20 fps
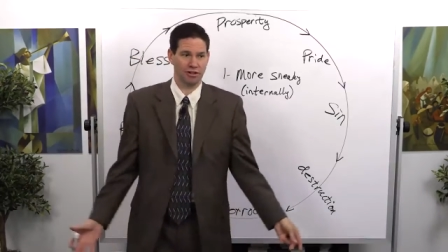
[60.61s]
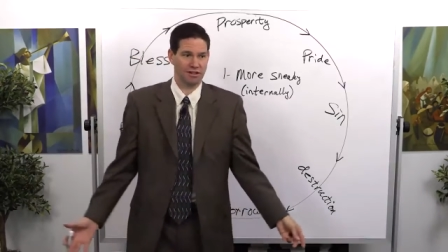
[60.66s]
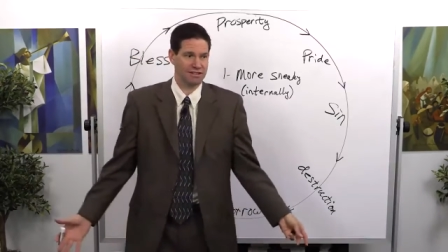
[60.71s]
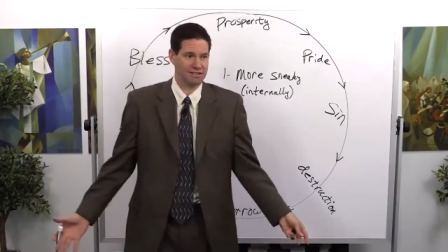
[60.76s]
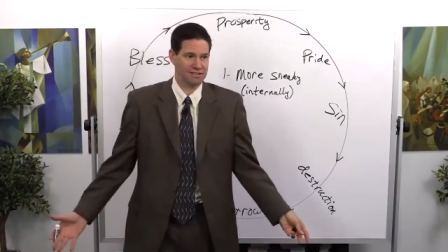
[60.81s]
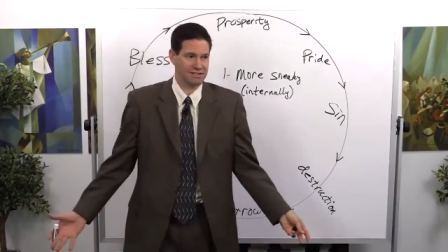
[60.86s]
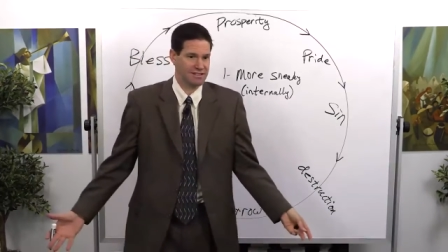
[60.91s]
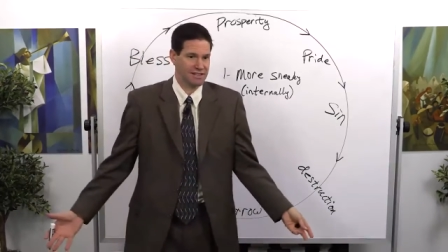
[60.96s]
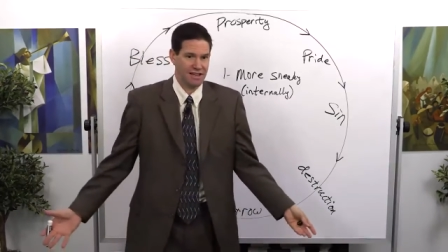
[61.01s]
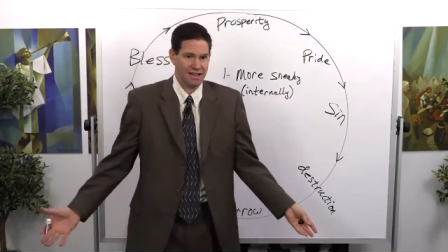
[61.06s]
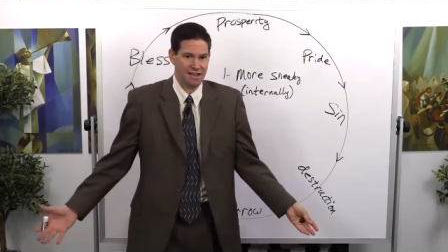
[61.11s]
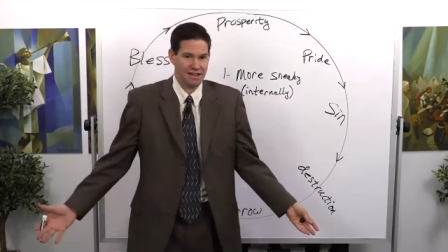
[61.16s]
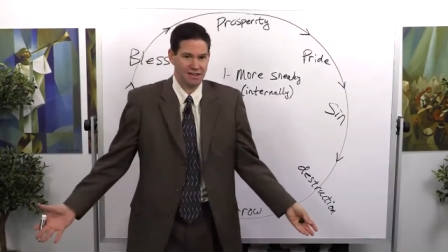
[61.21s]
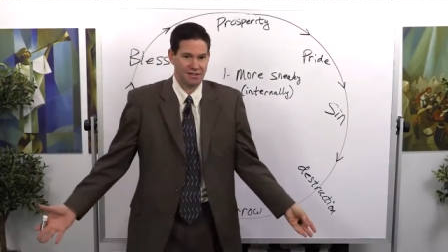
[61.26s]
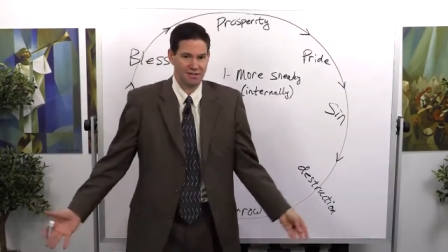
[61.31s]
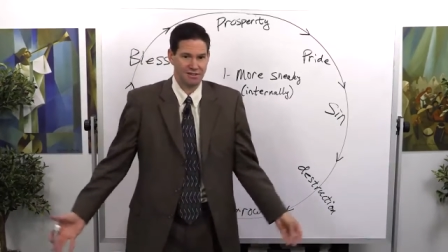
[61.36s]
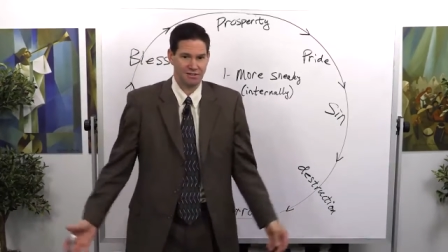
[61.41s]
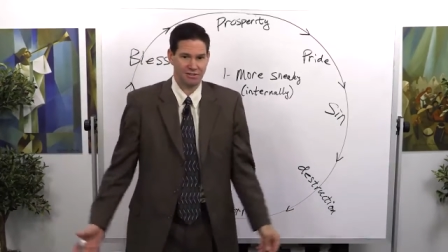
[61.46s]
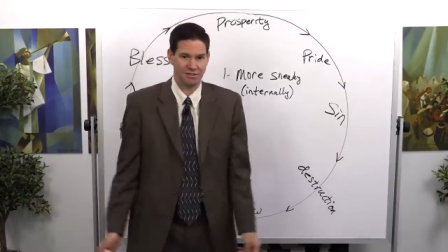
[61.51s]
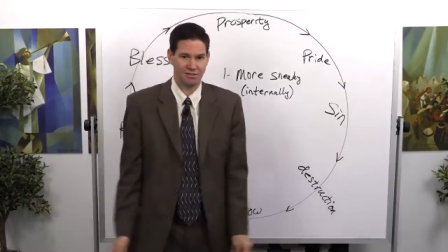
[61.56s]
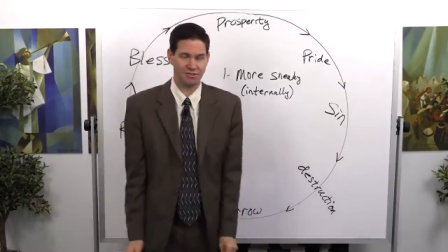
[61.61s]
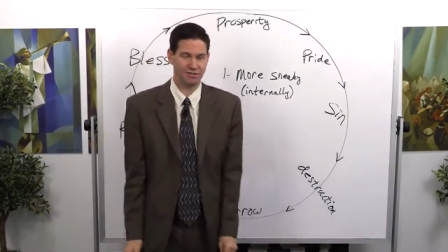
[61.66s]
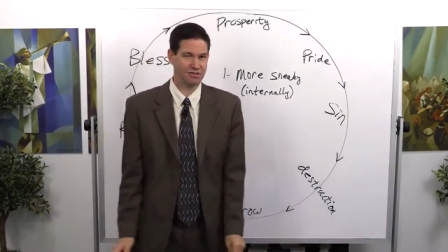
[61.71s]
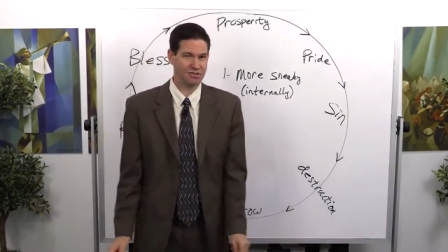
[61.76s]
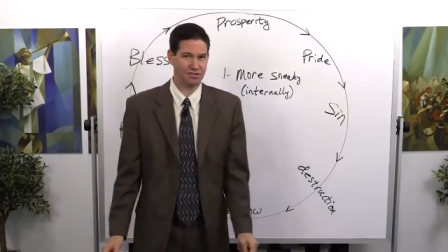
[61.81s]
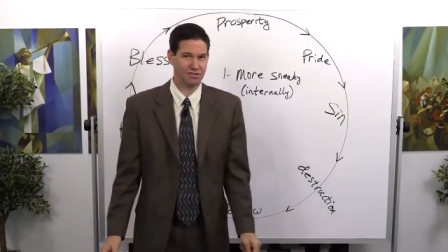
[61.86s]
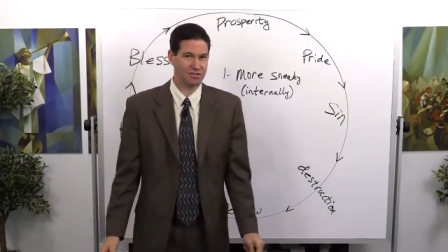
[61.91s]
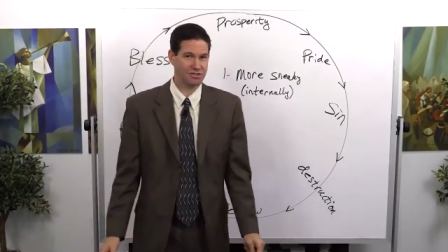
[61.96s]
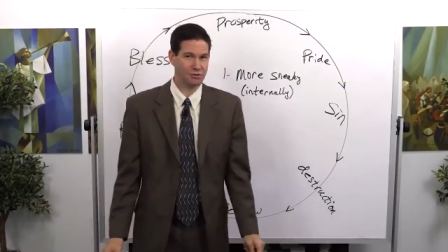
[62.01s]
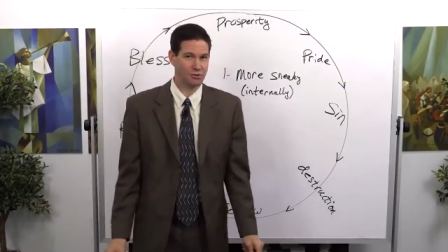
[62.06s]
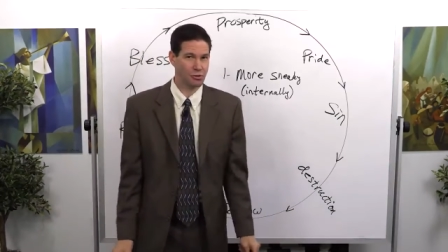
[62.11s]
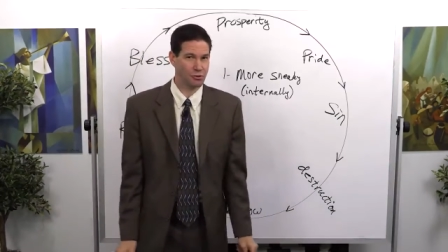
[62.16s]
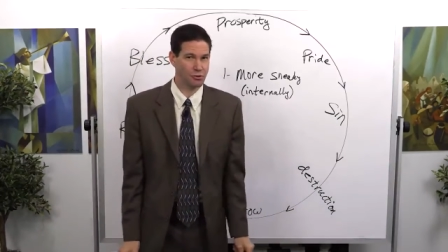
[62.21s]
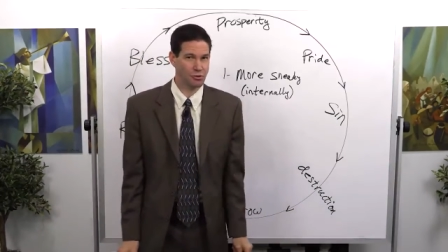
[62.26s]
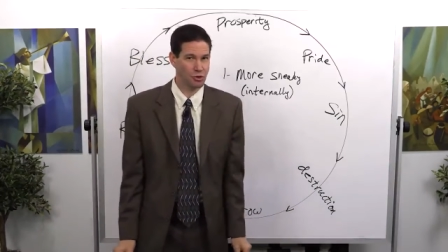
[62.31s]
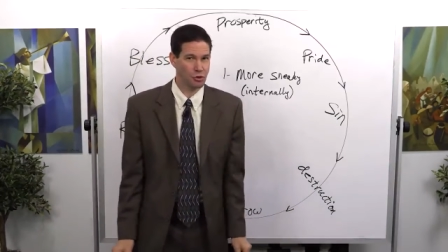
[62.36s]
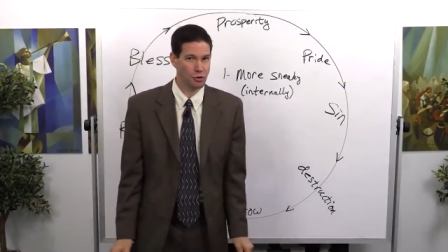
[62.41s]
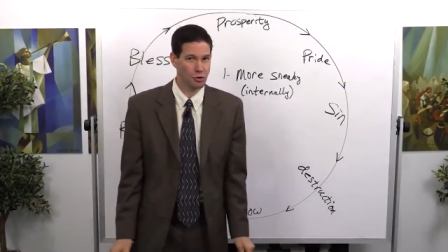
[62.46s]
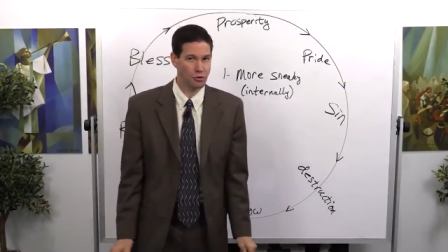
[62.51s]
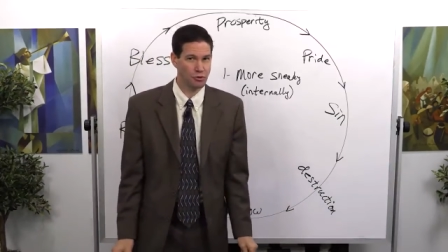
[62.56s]
It's you just you don't
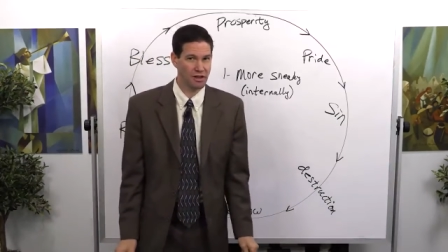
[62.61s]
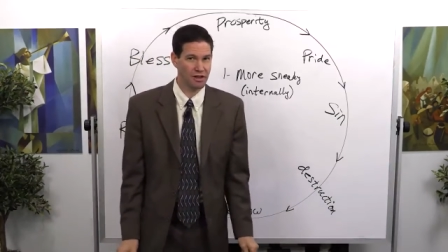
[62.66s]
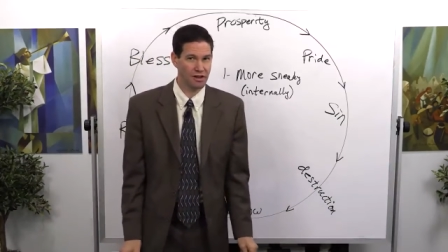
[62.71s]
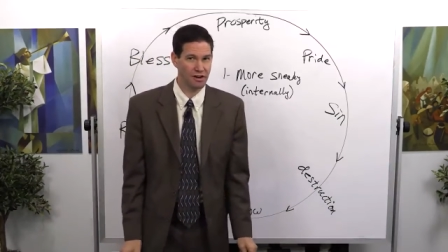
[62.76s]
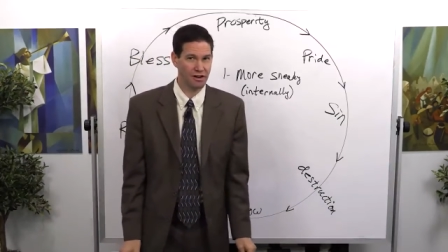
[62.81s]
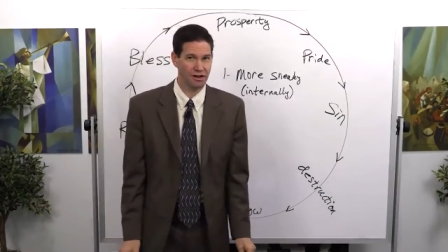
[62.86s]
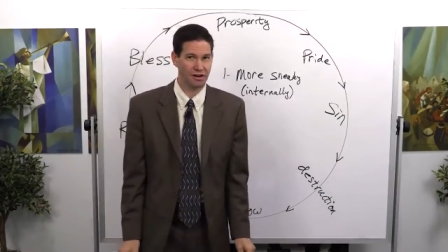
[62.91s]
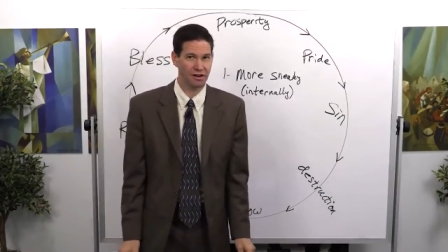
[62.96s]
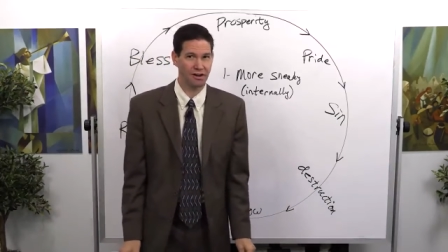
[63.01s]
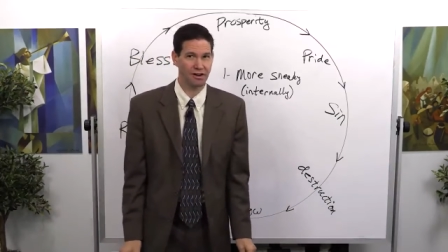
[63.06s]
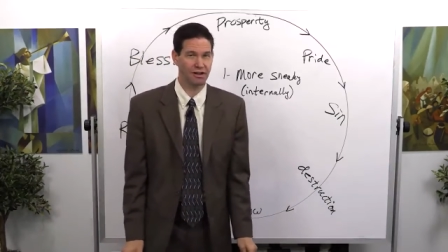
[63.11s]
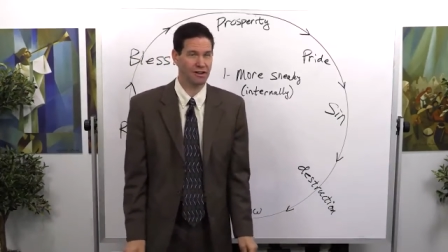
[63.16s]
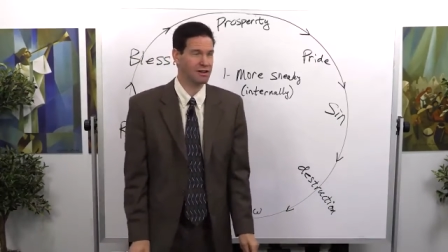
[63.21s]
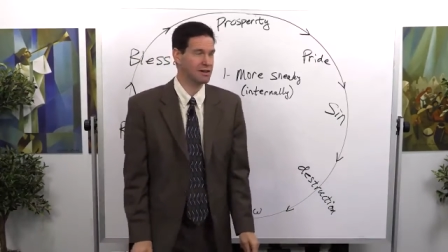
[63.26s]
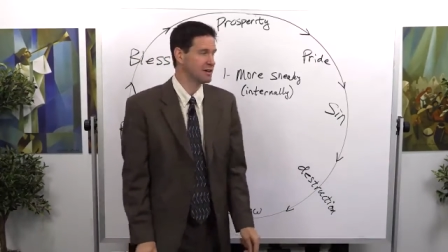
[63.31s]
know who they are.